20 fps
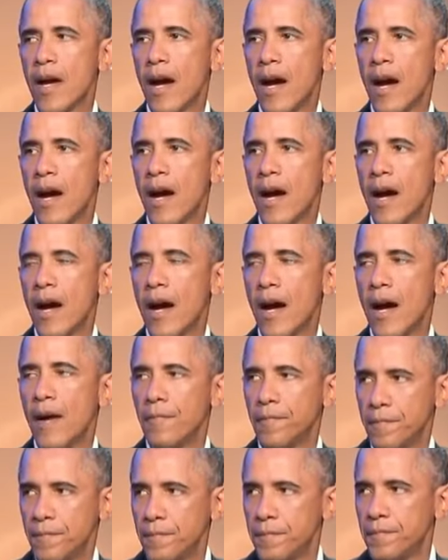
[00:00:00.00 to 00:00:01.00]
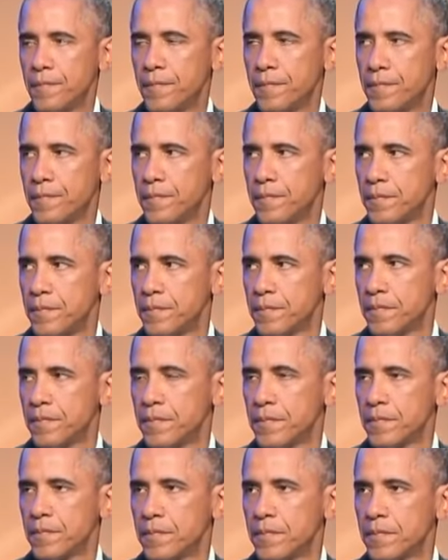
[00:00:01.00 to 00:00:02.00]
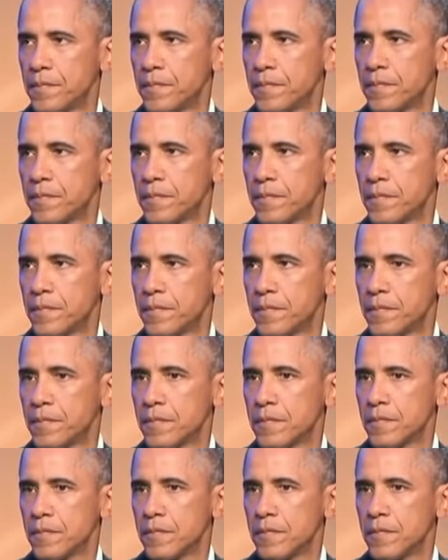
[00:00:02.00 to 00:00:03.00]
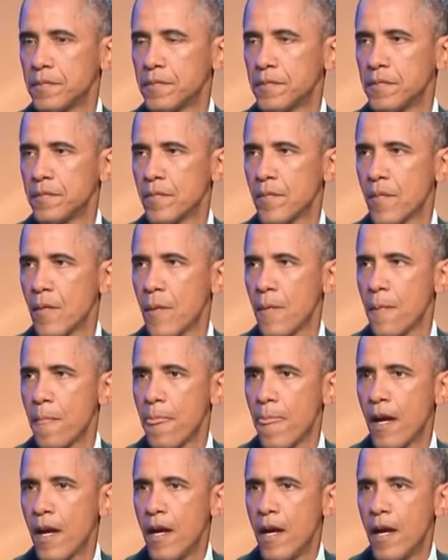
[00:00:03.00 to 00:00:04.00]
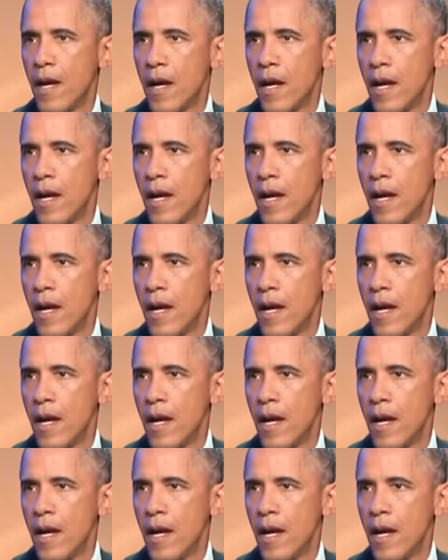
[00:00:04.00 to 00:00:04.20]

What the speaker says: [no speech]